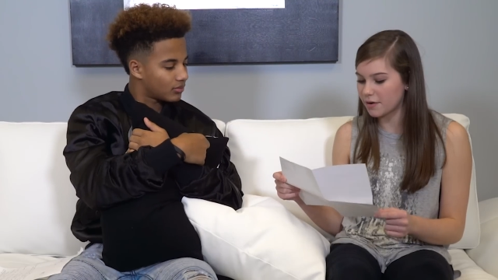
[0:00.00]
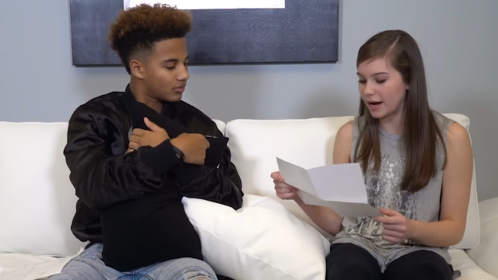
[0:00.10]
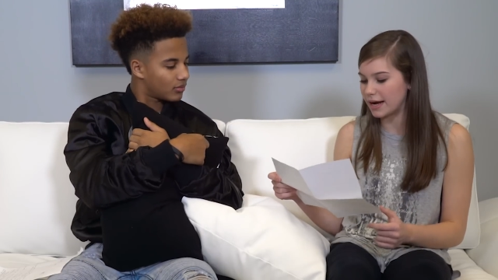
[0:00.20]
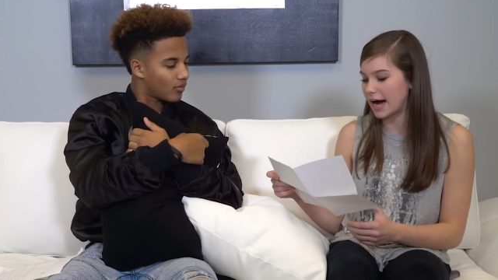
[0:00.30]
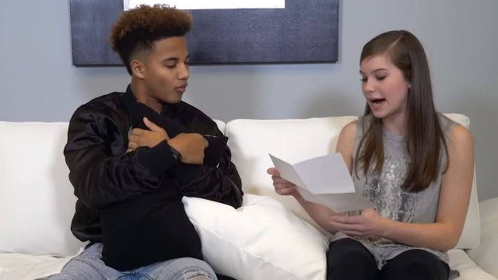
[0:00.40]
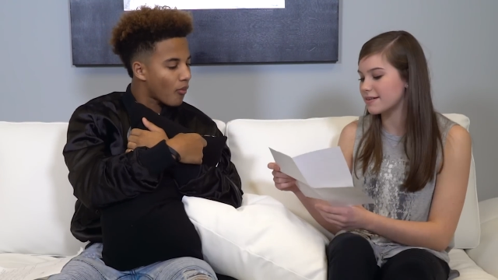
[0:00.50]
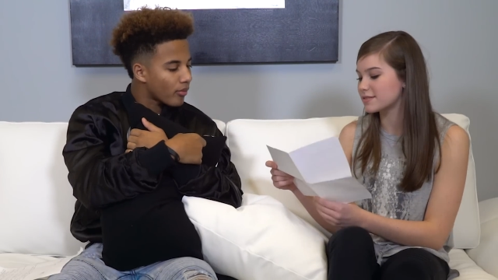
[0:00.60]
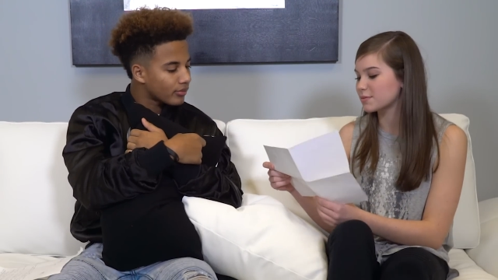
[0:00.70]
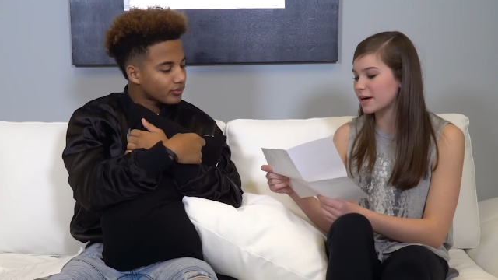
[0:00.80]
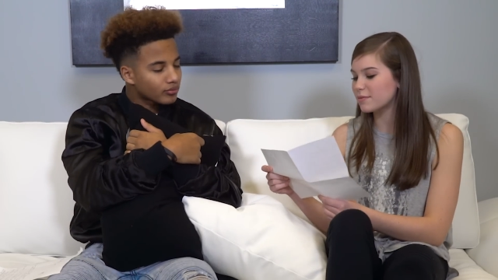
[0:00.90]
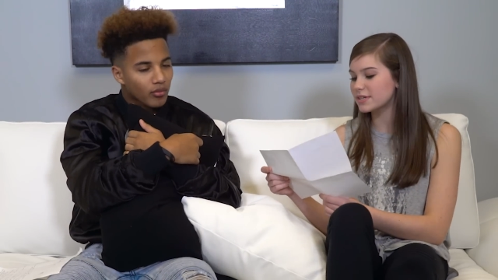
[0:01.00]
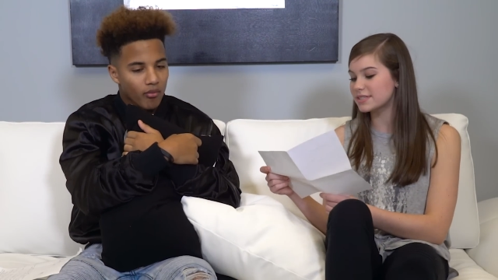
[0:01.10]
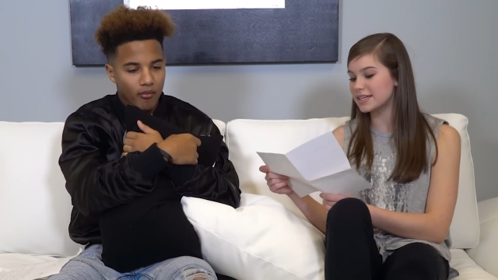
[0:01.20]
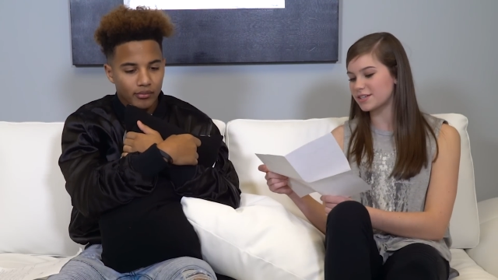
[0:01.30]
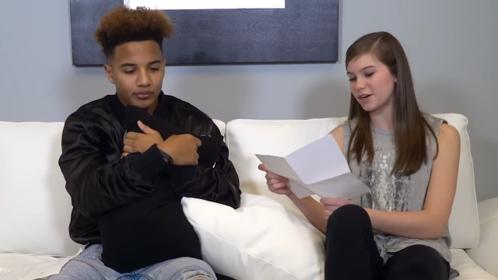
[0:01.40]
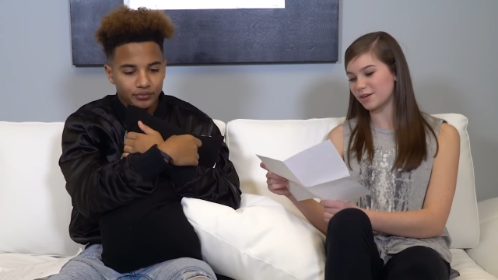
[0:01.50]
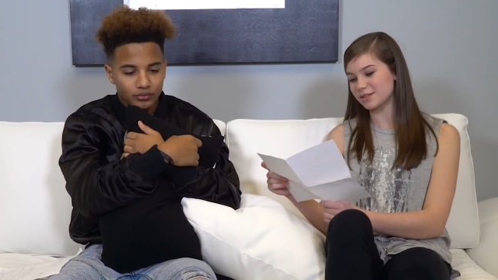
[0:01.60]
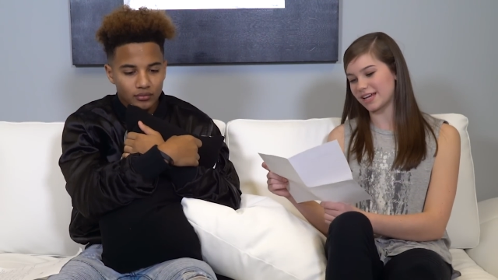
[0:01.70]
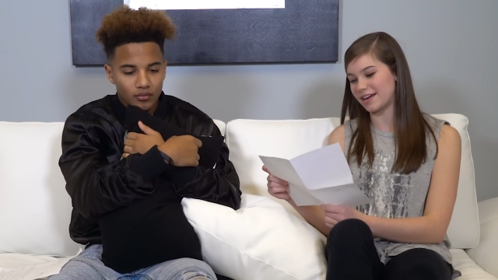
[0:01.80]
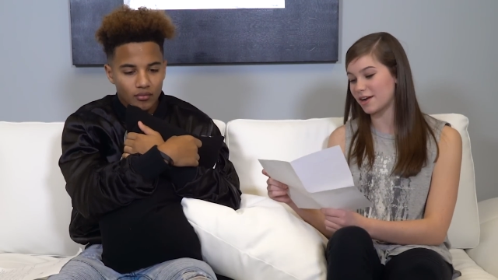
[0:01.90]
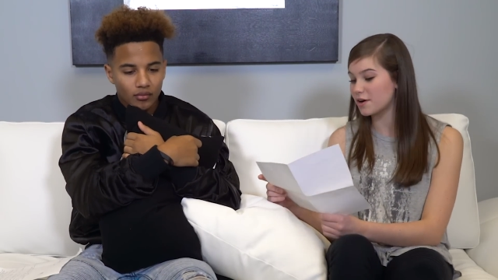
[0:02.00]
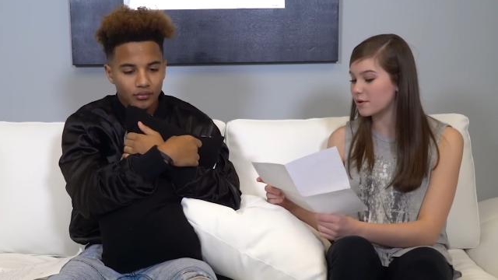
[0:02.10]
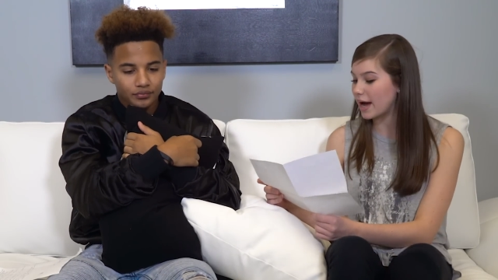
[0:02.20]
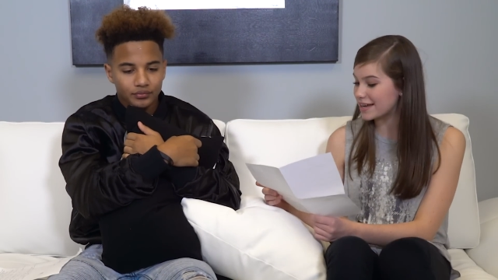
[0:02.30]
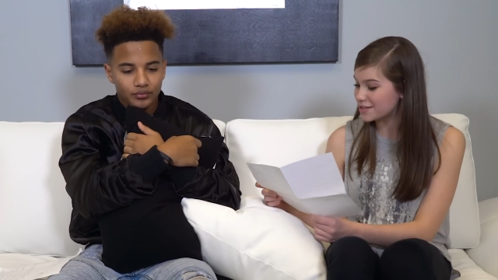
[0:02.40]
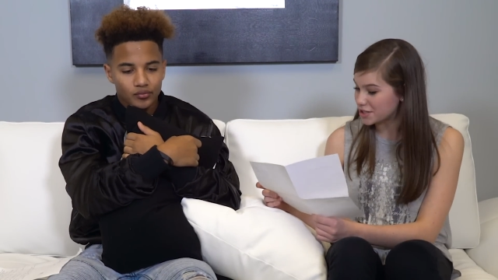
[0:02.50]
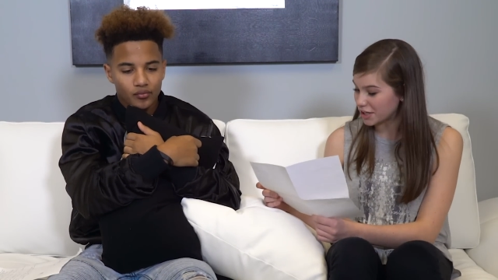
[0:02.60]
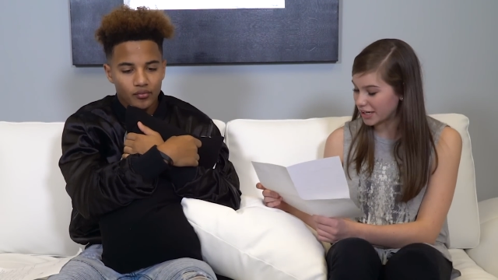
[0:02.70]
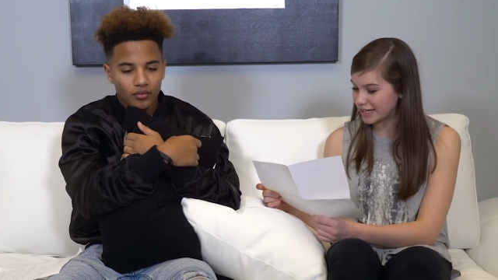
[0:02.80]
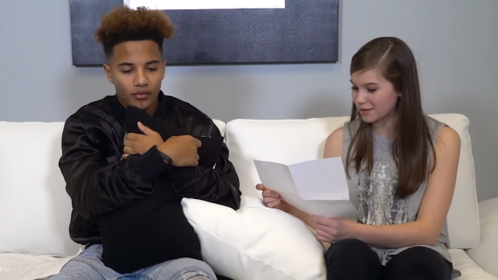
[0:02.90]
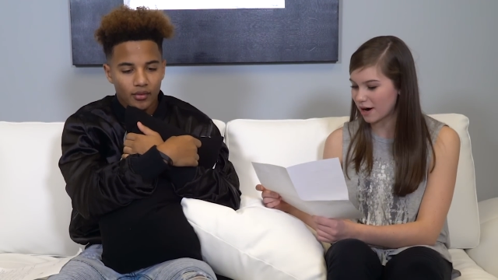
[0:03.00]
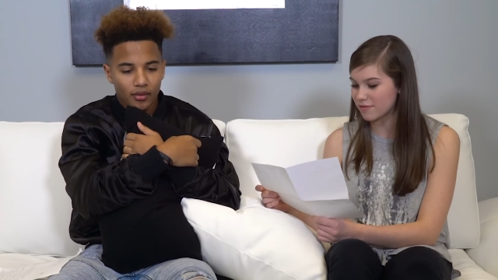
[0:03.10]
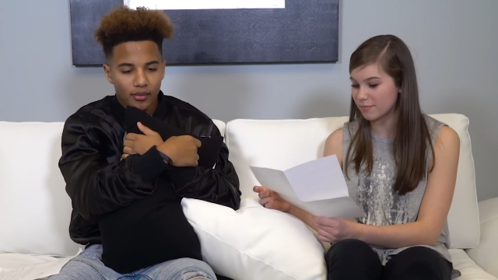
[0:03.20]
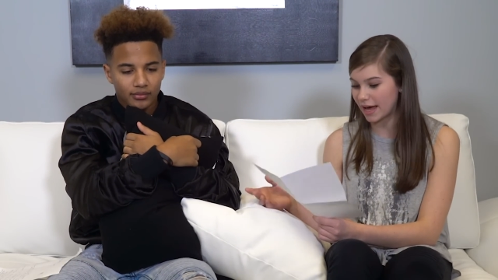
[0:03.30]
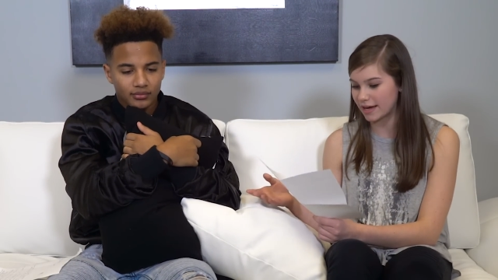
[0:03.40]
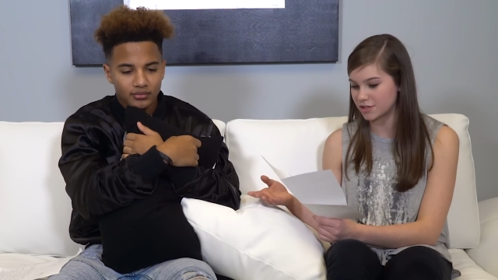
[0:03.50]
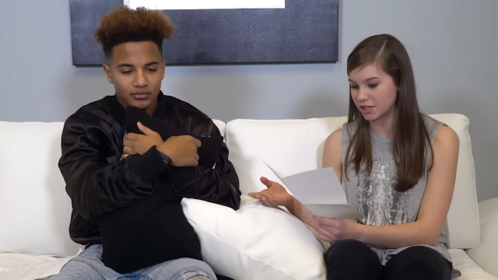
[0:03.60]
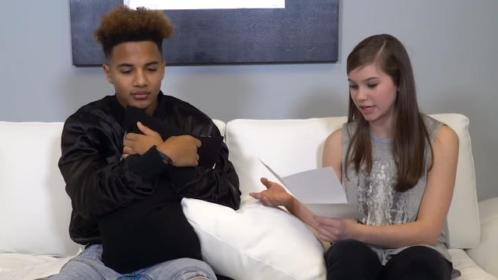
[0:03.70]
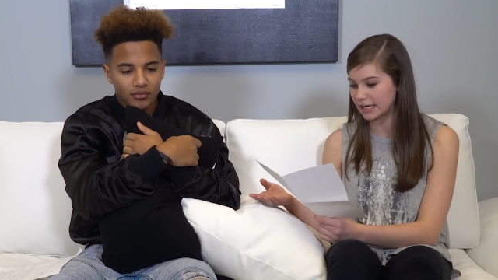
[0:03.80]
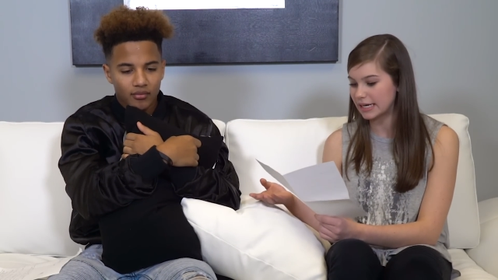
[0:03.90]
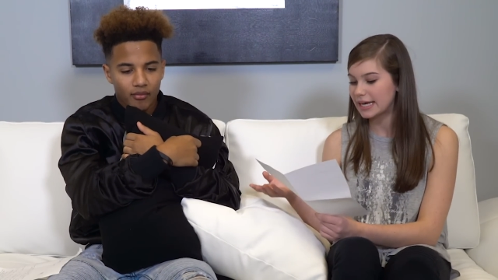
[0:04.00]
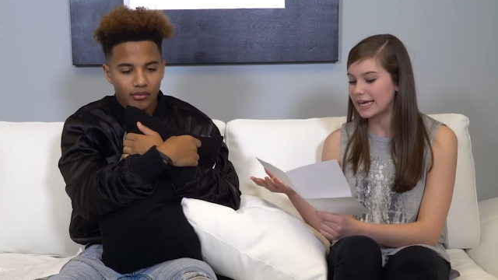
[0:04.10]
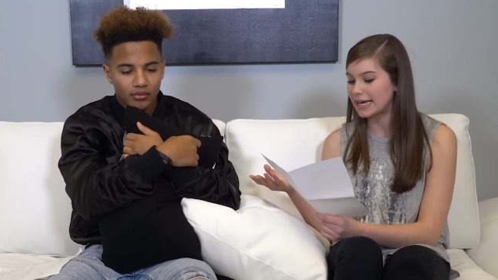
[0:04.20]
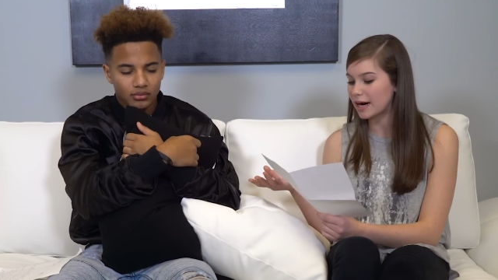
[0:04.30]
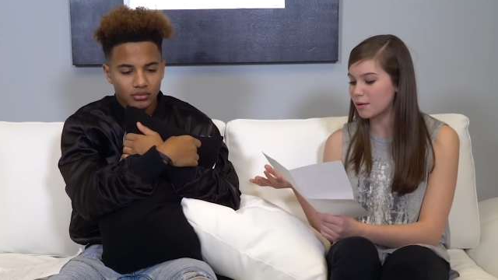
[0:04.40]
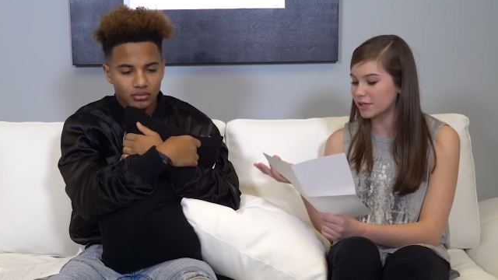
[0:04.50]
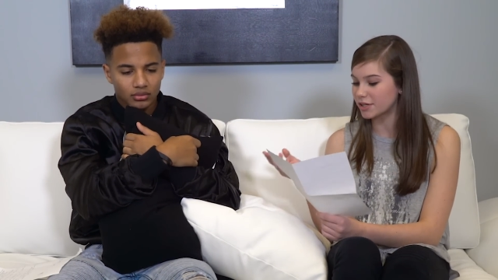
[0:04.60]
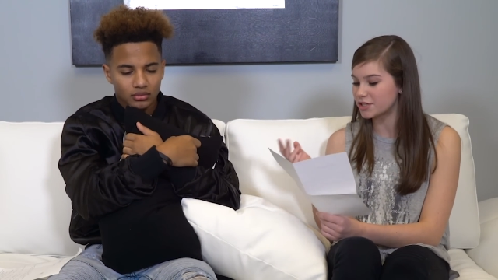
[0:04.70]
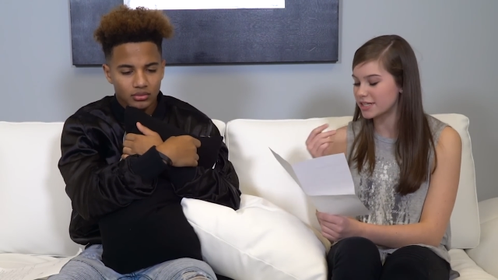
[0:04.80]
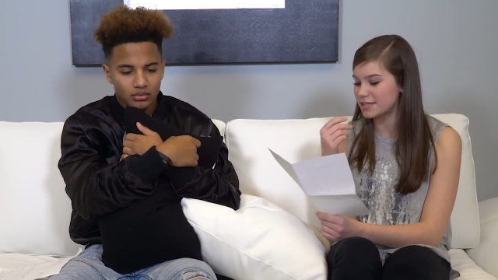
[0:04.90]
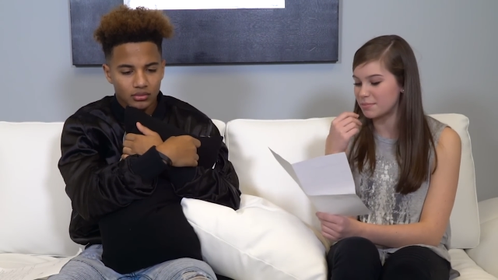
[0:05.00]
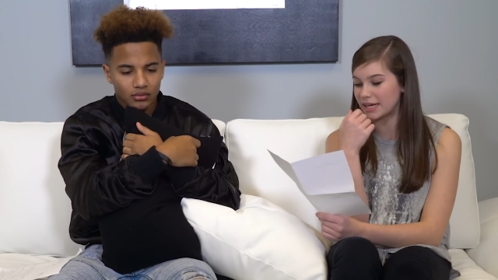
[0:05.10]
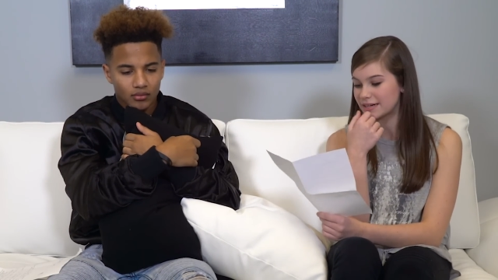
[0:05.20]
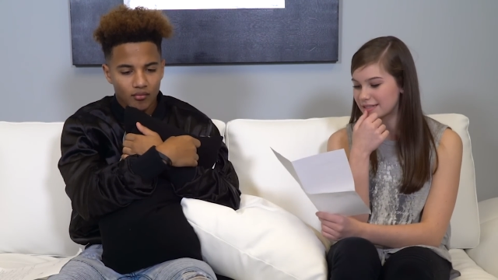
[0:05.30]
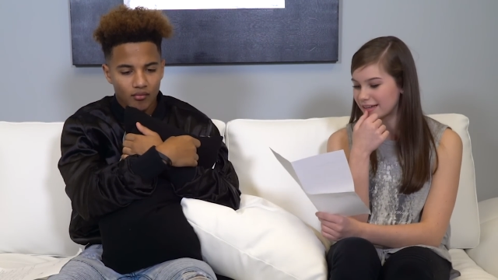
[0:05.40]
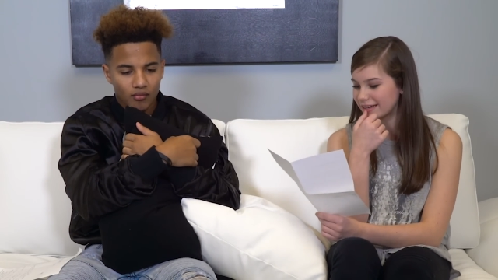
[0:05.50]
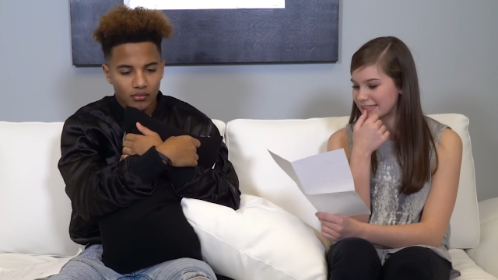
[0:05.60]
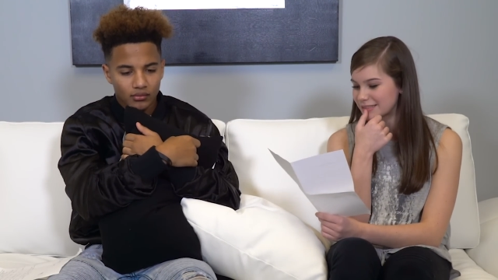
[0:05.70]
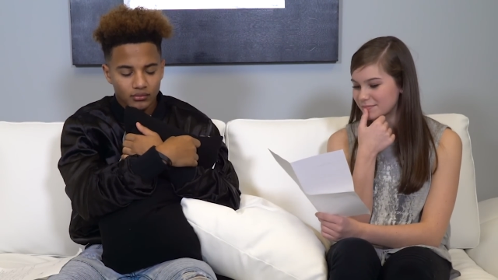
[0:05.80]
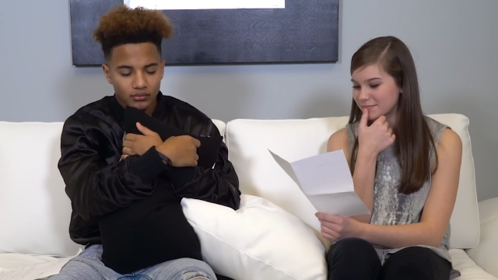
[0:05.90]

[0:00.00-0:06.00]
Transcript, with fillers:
Speaker 1: Okay, I've swam with sea turtles. I know Ed Sheeran, or I've met Ed Sheeran, and I'm allergic to penicillin.